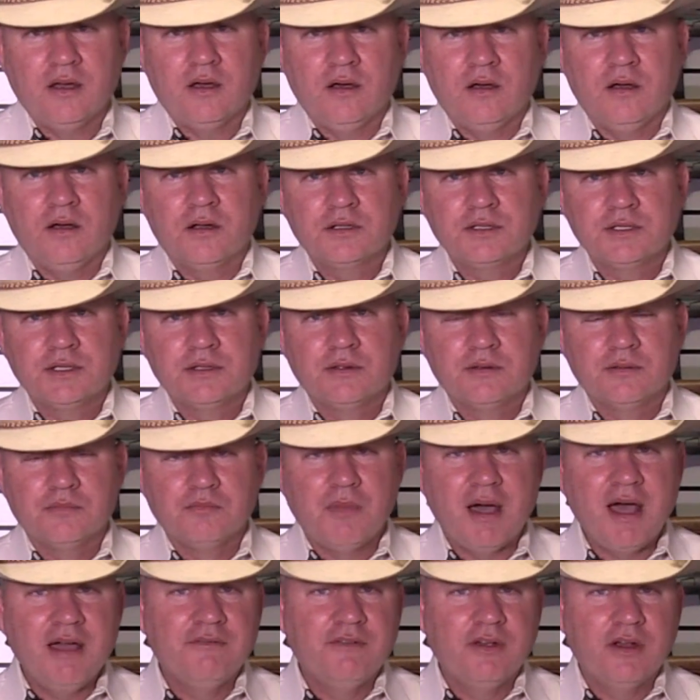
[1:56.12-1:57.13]
hogs,
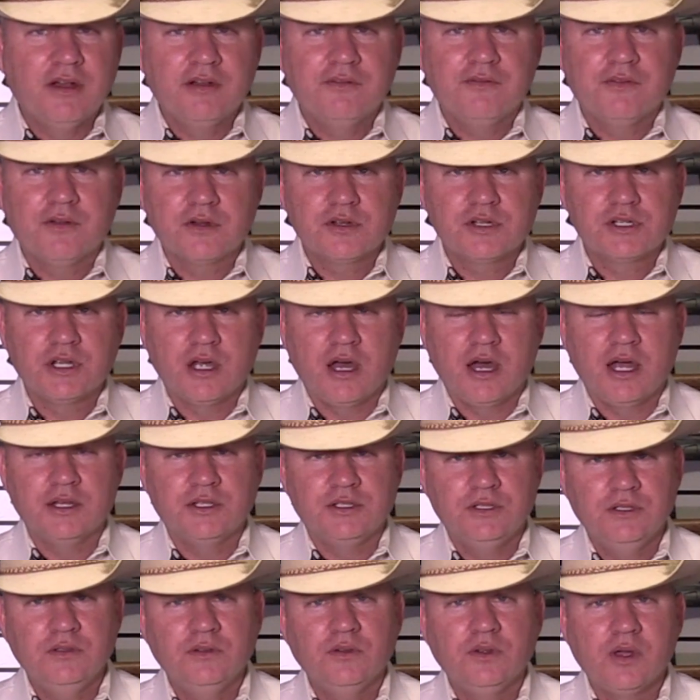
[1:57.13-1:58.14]
my very first shot
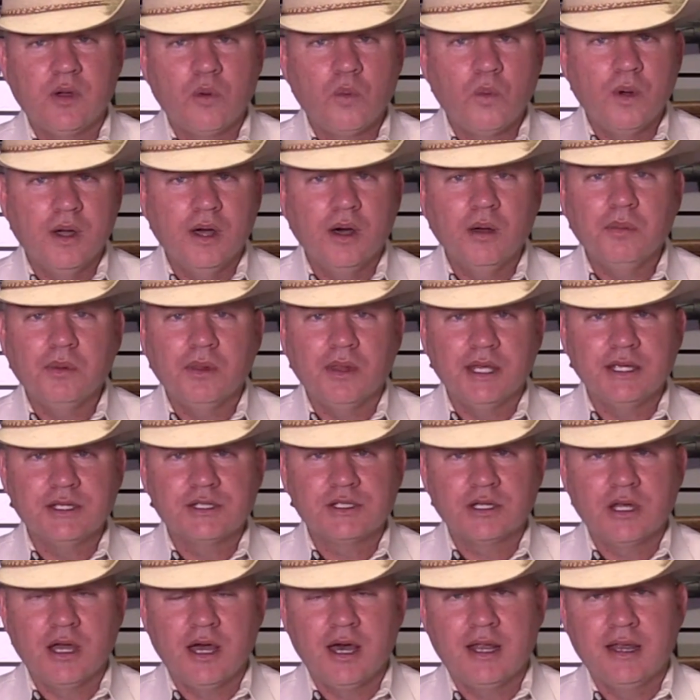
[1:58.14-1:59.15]
is usually a
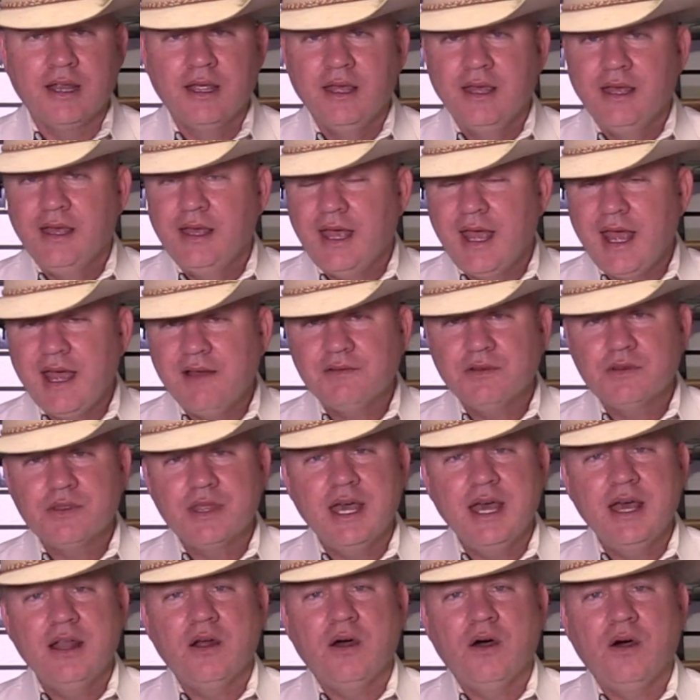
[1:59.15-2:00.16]
well-placed shot. After
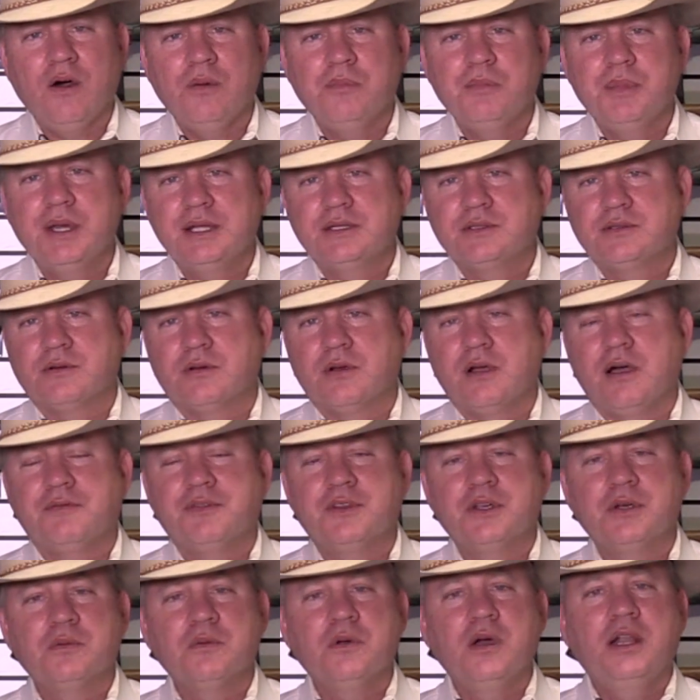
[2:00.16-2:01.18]
that, all bets are off.
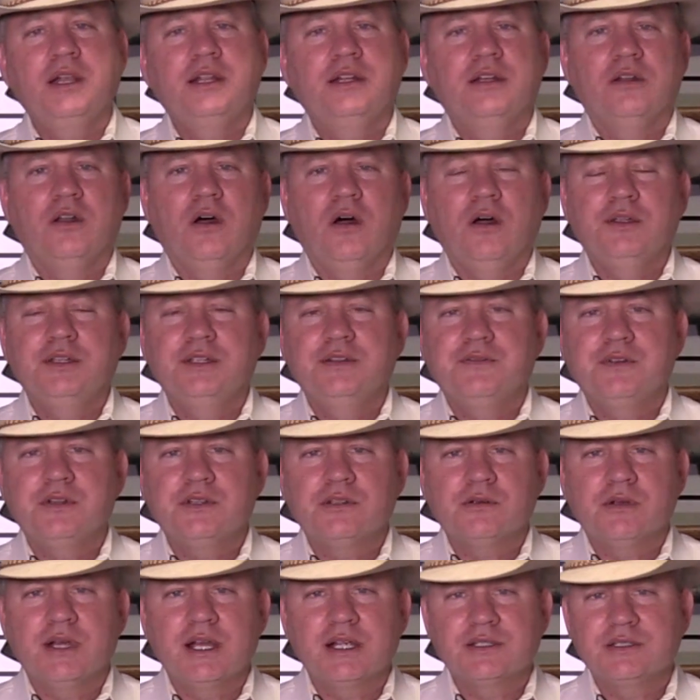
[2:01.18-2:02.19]
They're running in all different
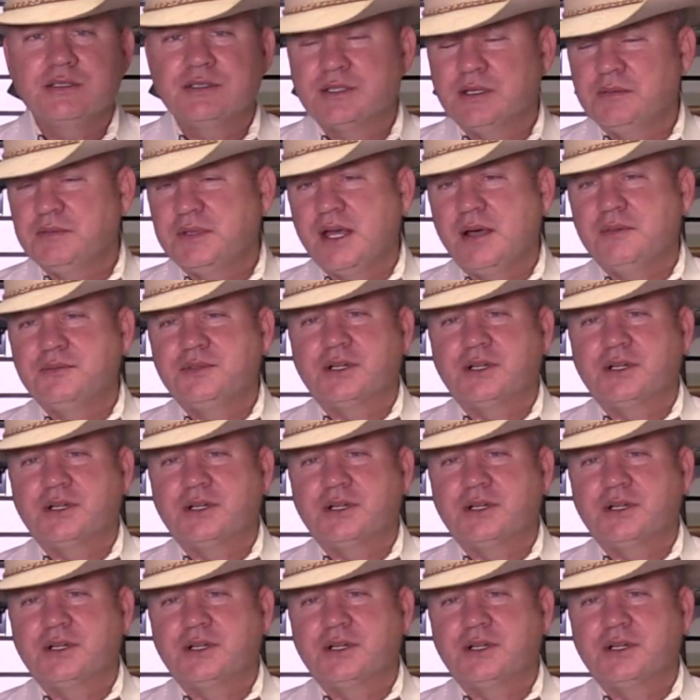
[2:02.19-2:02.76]
directions. Sometimes